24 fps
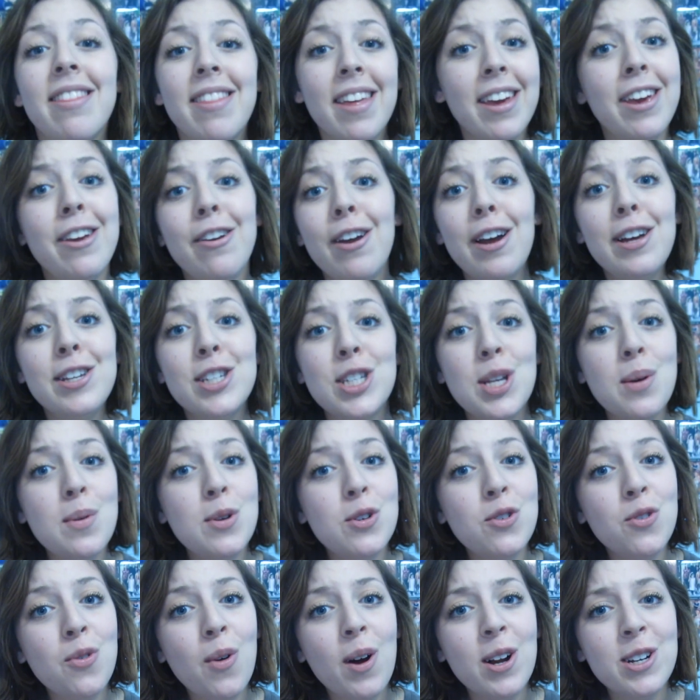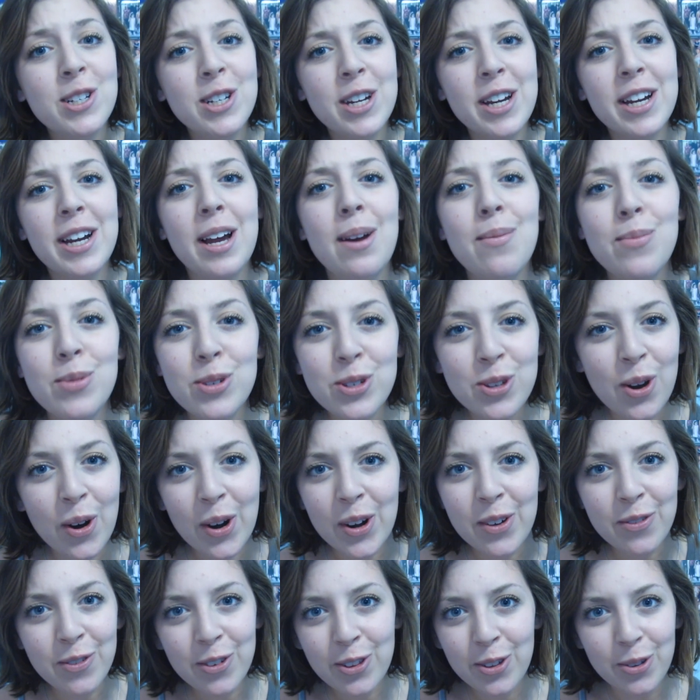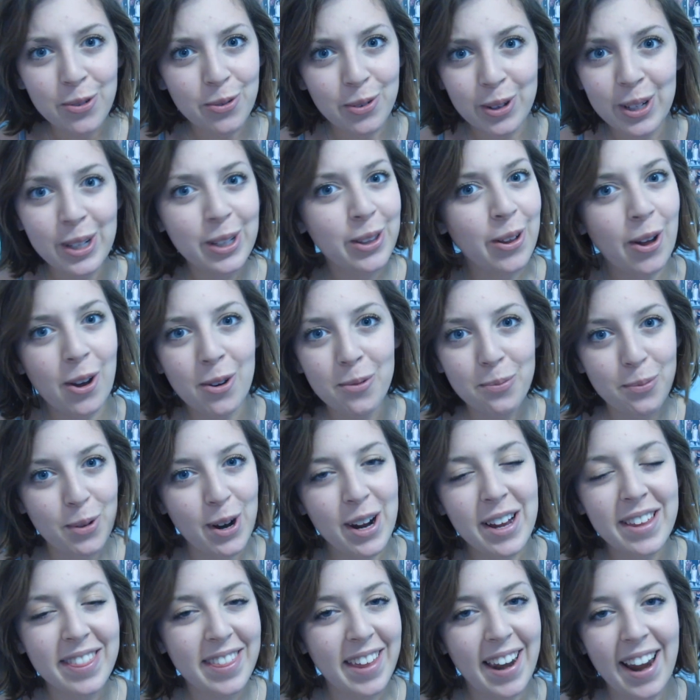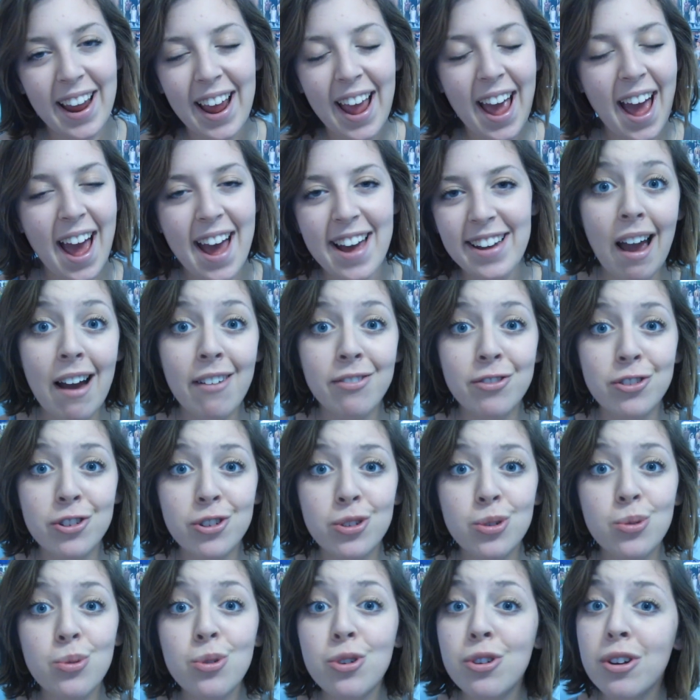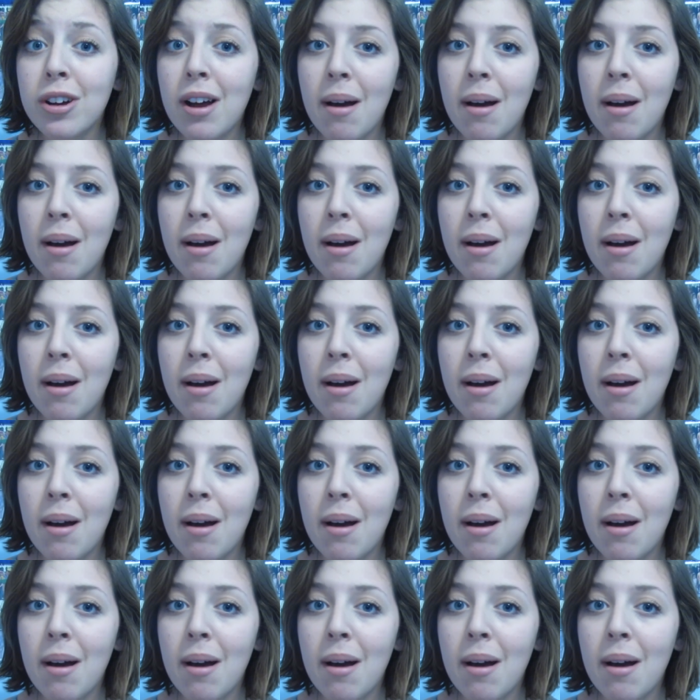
Thank you guys so much for watching. I'm sorry for the really long break that I had after school.